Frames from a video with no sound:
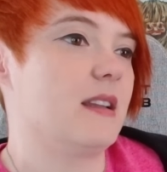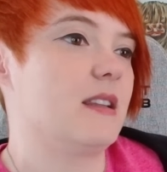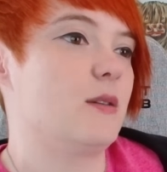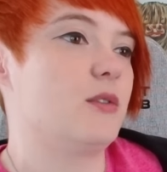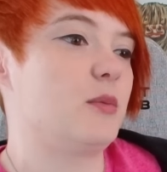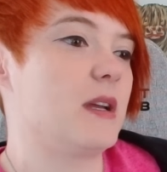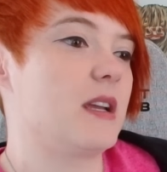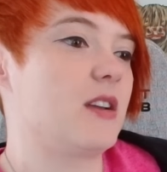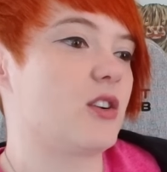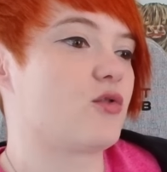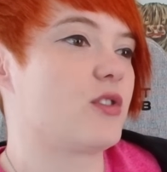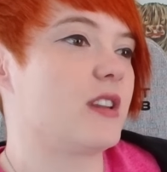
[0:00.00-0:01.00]
It was
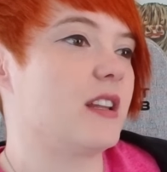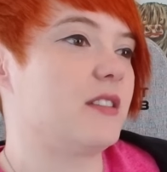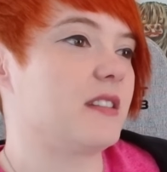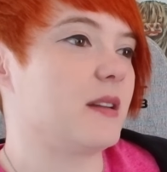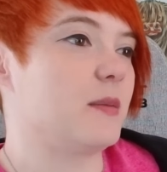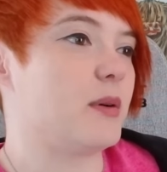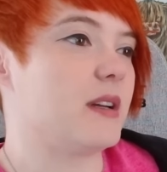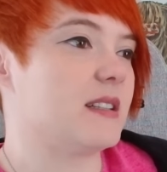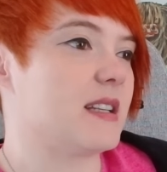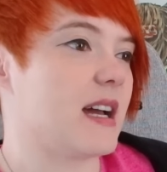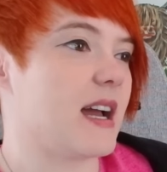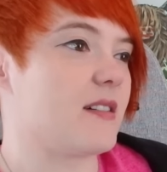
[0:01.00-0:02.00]
making her really sleepy
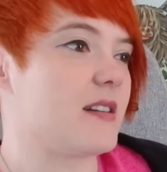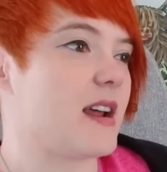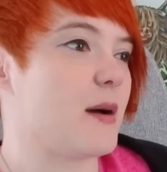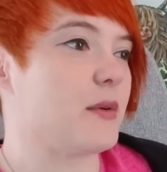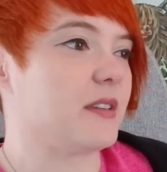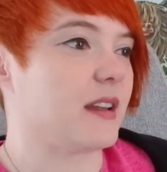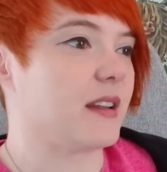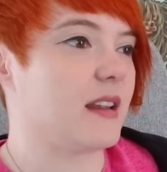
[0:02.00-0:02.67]
and tired. That was it.